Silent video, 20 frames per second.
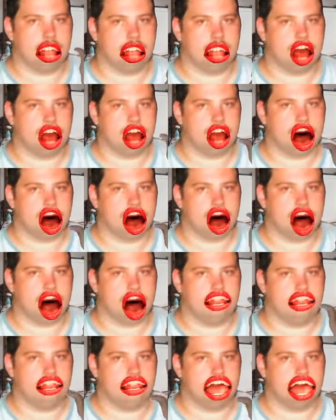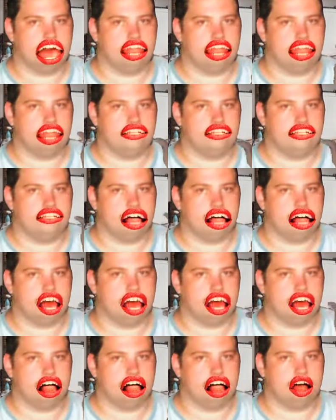time, I was like, this is stupid, I don't get it. And then
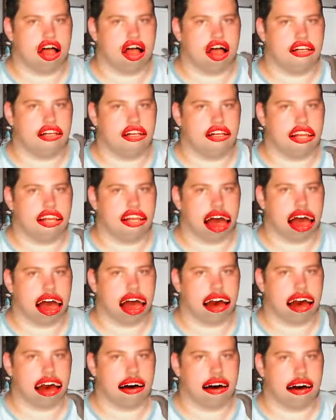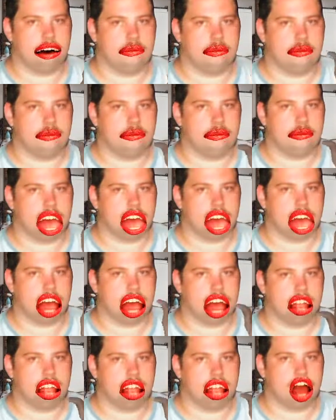like I listened to it recently, I was like, this
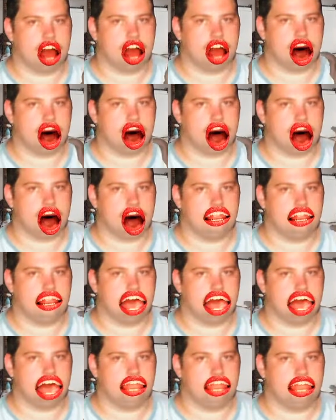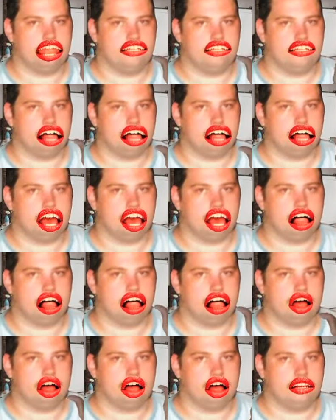is like actually the greatest thing they've ever done. Like, this
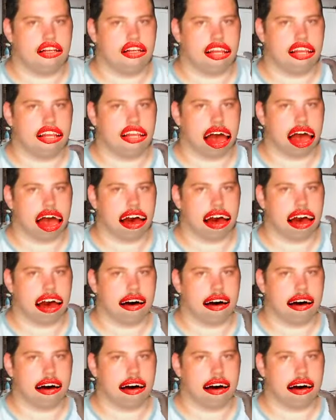song is so good.